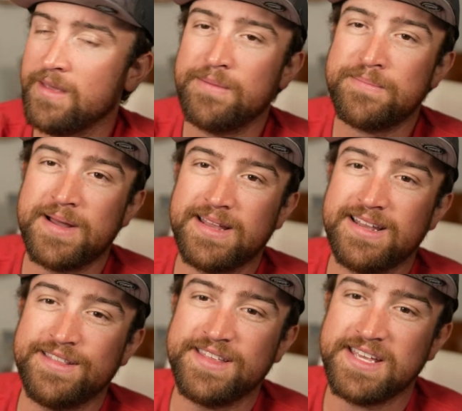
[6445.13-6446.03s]
but
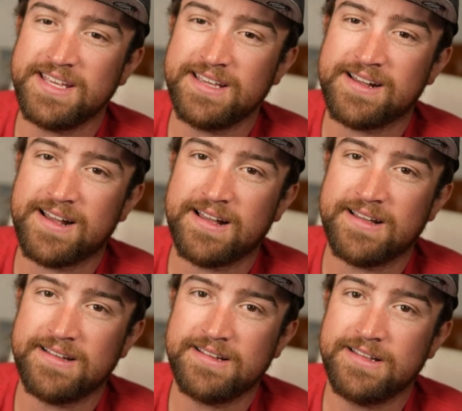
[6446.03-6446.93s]

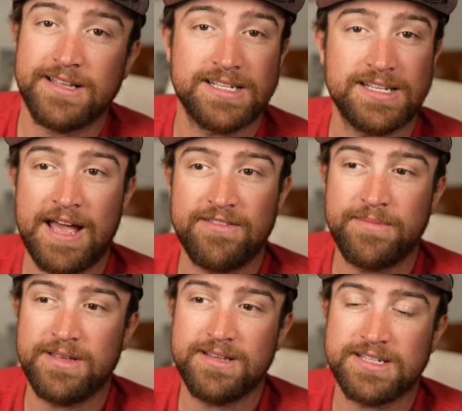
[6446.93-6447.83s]
it doesn't have to
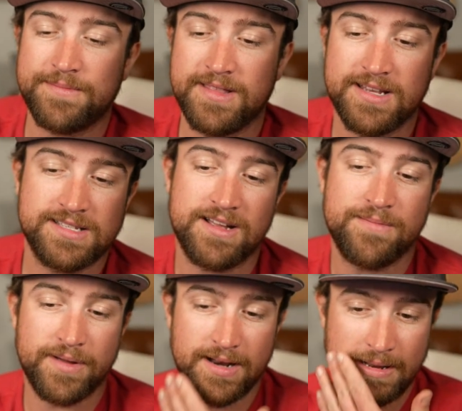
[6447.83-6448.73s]
be something that's
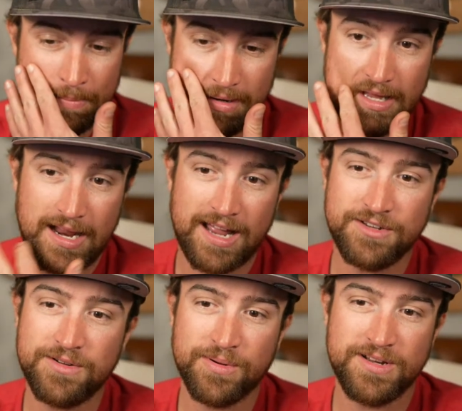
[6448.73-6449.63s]
done. But I
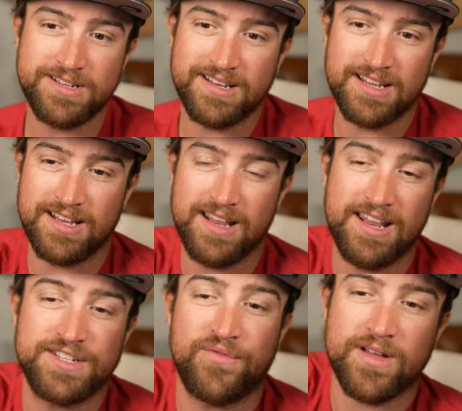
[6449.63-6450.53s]
do appreciate it, and
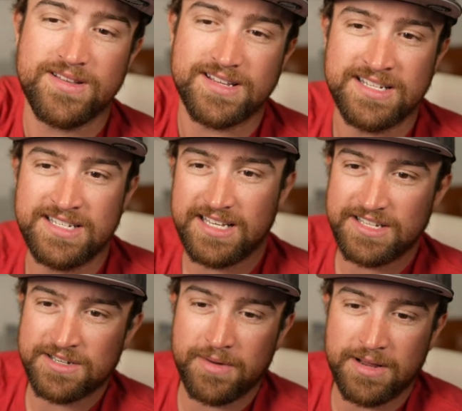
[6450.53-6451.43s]
it's fun to see
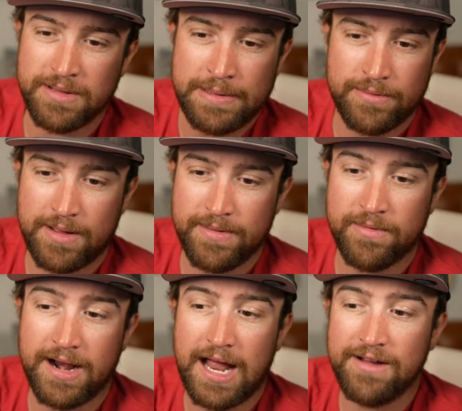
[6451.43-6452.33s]
so many people. I mean,
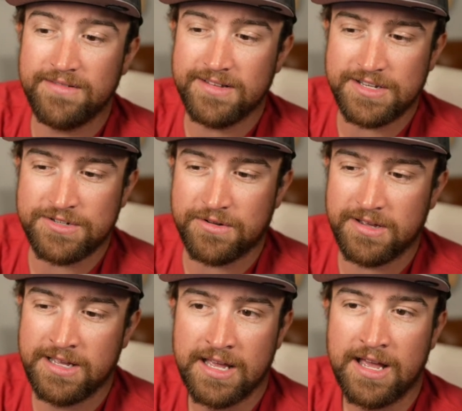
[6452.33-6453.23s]
what I really
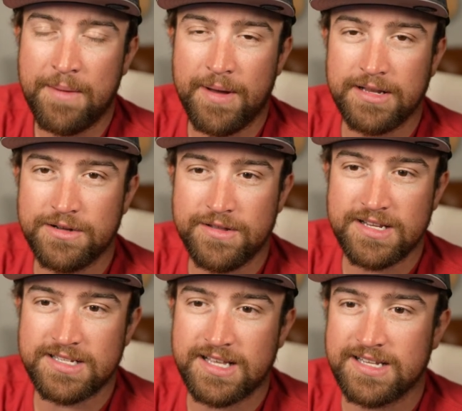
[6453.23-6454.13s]
enjoy about doing
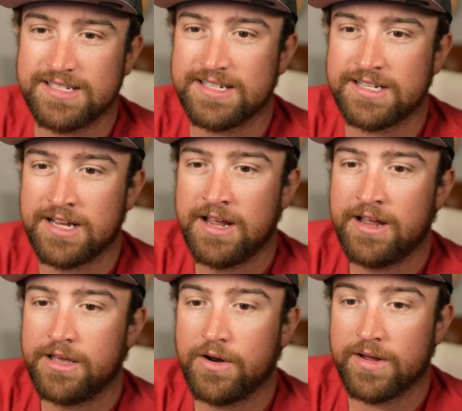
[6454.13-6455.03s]
these things is,
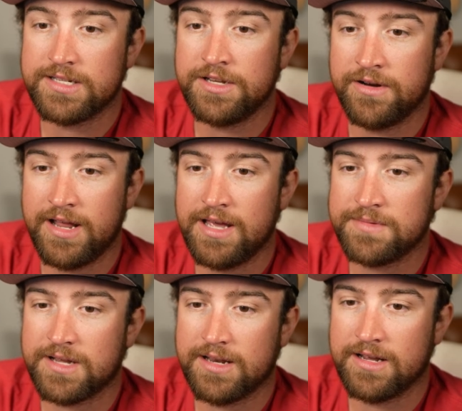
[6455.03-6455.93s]
I see your
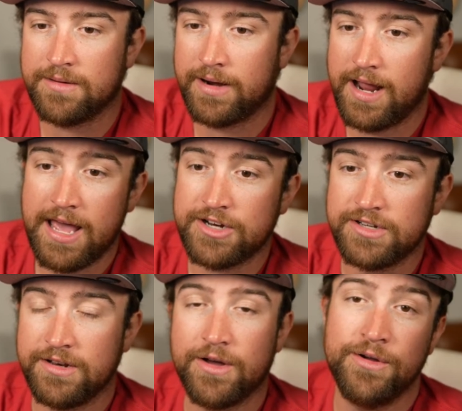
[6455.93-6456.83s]
names on here, but I
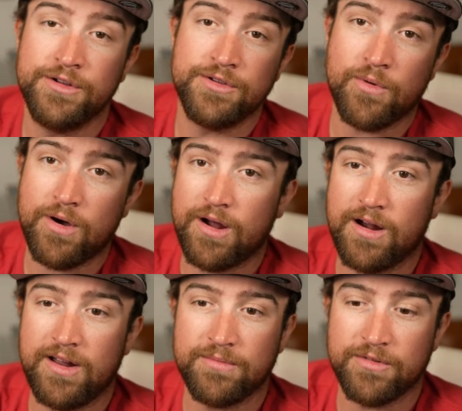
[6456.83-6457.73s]
actually know who you
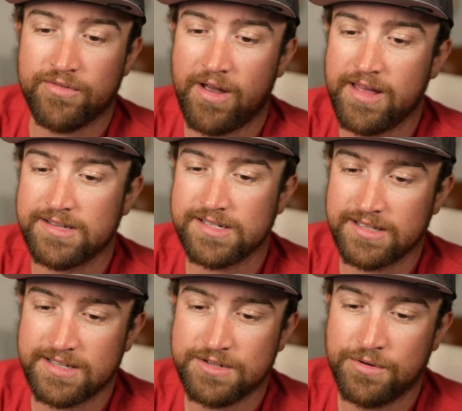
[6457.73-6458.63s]
are, and we're friends, and
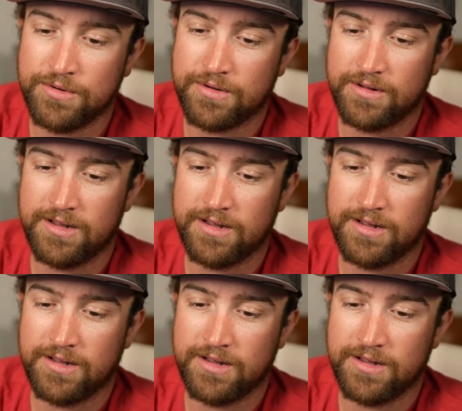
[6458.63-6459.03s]
that's cool.